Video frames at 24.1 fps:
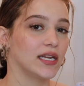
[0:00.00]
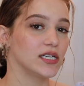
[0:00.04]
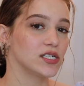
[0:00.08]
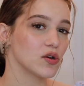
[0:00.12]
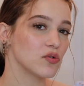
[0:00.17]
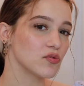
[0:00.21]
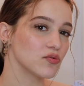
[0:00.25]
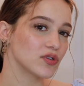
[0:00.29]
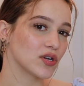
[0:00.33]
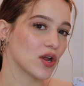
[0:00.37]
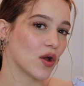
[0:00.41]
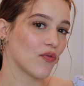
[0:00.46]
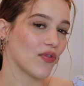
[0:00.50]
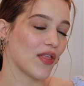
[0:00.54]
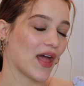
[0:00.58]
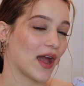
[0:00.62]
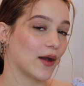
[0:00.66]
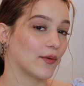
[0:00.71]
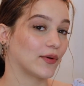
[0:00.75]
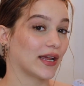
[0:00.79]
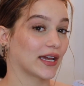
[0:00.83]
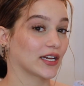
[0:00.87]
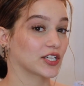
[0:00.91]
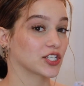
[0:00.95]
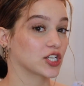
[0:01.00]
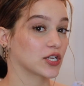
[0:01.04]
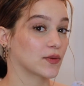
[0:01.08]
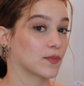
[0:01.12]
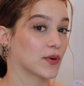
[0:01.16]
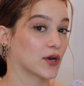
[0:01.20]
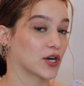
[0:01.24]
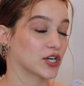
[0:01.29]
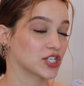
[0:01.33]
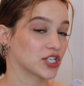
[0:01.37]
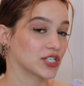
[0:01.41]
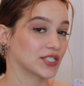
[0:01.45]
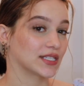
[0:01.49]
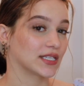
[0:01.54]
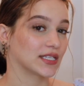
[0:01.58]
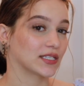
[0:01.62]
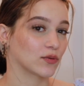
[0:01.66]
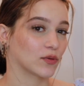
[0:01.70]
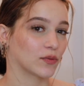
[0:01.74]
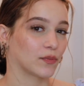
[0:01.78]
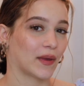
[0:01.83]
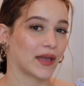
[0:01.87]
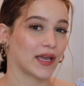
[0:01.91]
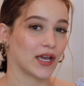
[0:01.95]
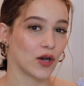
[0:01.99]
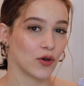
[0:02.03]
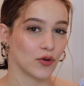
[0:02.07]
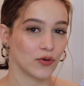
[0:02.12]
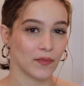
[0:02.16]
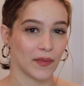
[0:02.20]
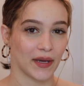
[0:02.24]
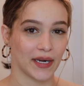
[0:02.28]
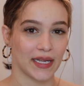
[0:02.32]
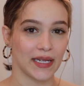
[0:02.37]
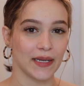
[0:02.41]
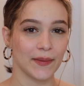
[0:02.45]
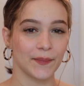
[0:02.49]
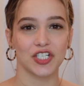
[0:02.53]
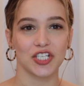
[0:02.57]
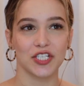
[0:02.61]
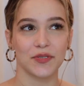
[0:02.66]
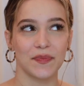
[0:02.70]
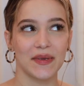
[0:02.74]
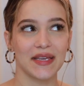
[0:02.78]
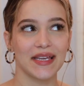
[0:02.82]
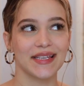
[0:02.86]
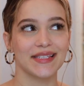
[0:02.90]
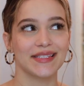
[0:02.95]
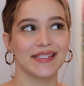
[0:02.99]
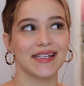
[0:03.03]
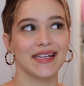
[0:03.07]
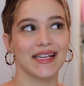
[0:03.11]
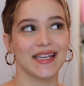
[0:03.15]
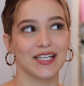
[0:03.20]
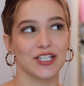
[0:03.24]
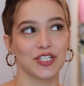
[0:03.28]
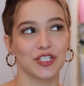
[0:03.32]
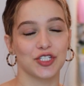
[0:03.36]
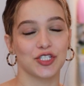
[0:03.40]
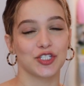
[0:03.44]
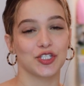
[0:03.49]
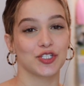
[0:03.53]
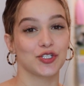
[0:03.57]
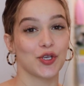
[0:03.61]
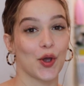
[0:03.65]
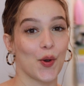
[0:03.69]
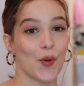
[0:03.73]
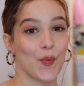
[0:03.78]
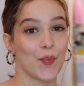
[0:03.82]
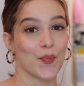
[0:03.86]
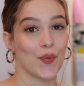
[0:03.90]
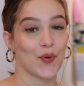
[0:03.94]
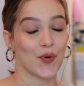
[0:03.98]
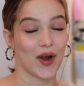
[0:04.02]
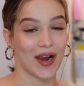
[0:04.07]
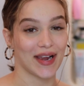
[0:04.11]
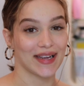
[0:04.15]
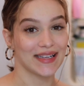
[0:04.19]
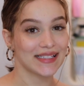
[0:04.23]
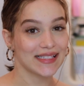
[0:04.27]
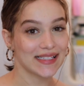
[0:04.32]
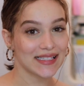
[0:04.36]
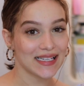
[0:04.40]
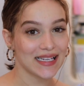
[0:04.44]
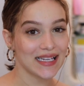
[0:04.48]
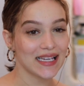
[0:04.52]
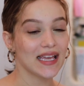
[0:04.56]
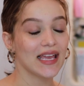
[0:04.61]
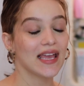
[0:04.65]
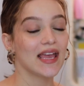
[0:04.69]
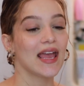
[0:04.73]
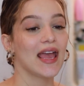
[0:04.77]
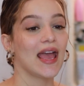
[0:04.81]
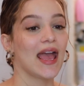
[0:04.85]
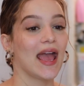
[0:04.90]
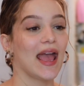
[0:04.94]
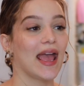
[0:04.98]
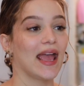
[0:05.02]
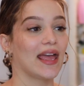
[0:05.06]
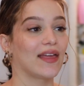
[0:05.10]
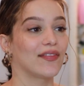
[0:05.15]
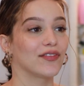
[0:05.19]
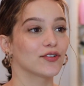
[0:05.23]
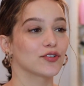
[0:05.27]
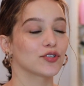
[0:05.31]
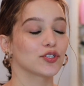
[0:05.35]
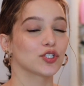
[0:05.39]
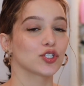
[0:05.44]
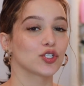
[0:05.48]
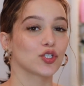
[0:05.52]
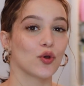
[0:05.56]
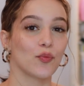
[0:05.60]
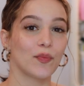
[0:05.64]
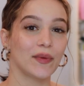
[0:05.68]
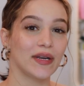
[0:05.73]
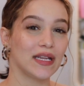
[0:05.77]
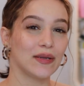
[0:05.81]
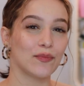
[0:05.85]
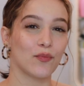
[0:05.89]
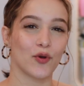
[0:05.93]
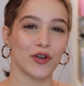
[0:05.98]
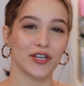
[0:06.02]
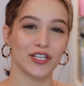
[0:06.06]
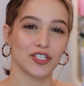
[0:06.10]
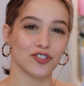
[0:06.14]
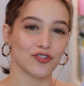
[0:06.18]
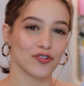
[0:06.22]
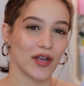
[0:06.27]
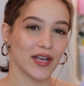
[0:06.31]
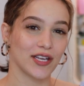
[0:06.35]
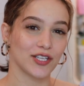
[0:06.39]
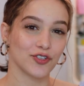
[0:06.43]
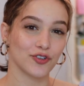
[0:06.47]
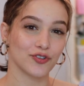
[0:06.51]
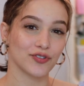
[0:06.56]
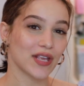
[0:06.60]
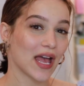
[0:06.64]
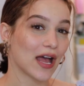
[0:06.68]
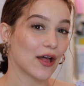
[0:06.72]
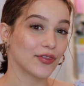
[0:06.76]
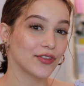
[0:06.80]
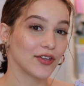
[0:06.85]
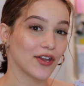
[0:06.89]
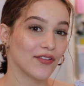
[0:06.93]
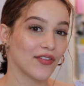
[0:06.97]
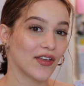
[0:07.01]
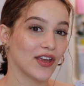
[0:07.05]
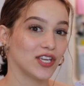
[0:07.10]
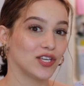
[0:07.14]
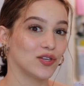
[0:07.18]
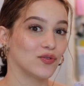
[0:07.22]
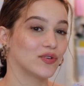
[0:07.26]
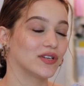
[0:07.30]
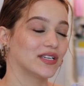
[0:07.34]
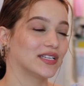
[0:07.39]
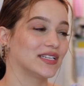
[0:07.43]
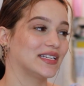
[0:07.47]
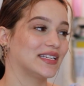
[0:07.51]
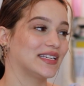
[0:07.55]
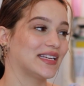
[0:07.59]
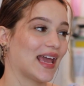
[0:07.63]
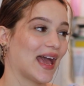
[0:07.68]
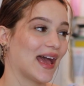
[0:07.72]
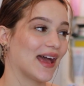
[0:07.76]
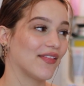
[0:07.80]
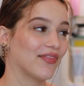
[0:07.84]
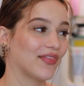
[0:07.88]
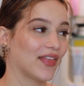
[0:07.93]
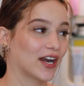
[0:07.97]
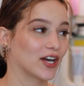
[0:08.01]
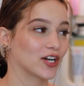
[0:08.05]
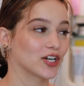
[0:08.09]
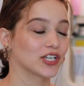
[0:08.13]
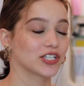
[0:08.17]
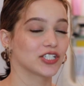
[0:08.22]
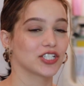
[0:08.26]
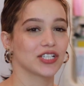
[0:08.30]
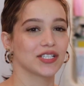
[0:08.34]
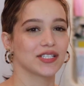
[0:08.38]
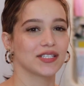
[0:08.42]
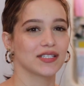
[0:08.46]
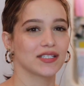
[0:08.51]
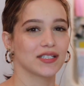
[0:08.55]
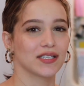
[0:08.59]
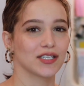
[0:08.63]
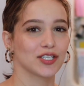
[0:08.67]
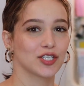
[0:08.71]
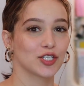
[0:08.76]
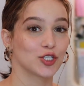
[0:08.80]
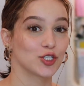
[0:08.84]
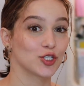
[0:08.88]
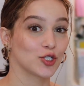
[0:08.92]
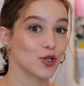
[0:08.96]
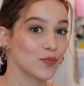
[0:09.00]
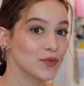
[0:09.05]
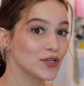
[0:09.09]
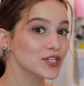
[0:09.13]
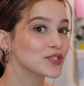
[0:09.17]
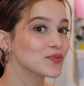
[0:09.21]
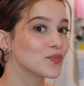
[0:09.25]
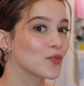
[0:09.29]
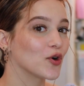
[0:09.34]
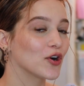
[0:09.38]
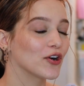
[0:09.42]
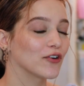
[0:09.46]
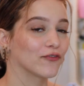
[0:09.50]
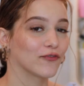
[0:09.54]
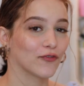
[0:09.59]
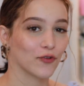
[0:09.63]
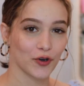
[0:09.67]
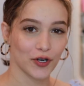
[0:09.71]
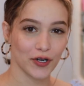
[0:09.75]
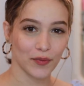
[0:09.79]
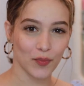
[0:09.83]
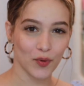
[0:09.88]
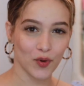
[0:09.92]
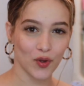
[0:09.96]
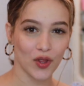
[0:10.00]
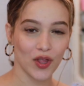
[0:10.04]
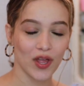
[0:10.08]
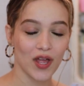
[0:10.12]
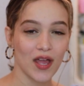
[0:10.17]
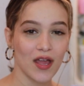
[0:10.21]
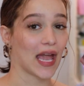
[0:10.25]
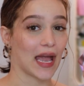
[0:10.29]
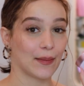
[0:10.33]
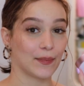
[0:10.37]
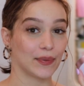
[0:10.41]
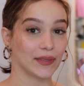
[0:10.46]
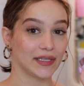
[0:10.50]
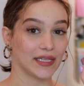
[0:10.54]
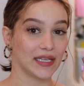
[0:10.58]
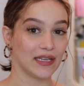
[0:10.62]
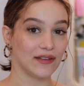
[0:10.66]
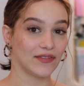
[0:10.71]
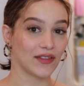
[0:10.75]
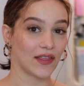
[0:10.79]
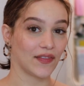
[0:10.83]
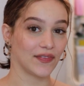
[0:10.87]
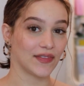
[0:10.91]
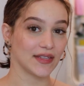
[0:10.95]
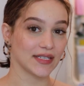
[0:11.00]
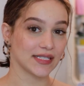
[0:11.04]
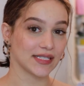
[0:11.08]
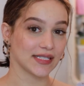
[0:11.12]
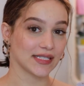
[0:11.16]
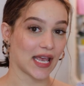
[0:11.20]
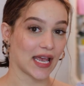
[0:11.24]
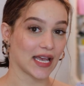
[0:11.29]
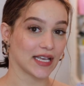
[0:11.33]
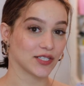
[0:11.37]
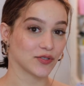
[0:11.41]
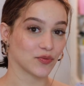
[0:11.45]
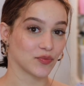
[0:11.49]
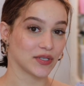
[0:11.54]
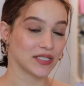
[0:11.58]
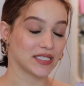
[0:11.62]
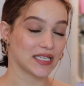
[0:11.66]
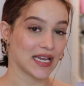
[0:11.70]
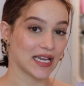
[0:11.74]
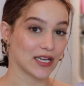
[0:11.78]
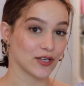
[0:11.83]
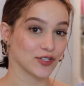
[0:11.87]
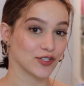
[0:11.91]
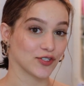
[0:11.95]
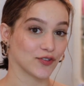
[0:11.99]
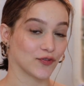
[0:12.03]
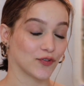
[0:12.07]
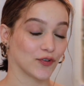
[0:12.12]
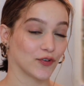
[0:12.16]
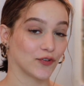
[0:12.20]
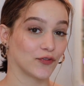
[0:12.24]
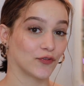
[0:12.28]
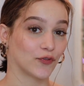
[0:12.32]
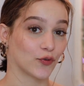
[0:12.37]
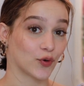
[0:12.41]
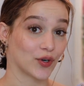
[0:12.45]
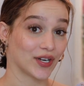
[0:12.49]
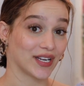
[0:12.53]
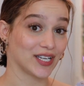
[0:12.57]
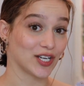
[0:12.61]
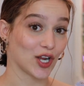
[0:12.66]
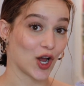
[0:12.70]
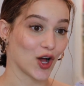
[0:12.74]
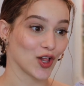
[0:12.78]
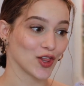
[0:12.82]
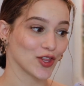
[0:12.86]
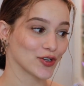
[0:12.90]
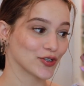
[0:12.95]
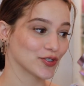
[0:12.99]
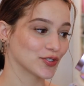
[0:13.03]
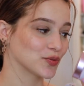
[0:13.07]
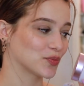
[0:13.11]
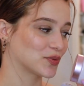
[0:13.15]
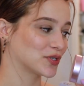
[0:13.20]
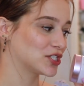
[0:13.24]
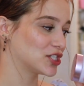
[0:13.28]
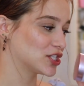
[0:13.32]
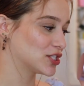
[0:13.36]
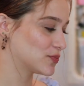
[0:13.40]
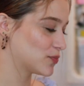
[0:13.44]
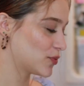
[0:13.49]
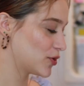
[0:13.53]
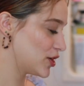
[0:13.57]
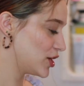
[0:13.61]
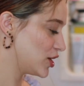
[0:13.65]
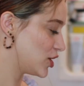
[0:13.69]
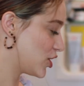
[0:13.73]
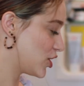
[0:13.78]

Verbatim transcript: I don't know that I would actually purchase this with my own money just because it is so pricey and there's so many moisturizers out there that you can get that are just so much more affordable. I believe that this size retails for $40, which is pretty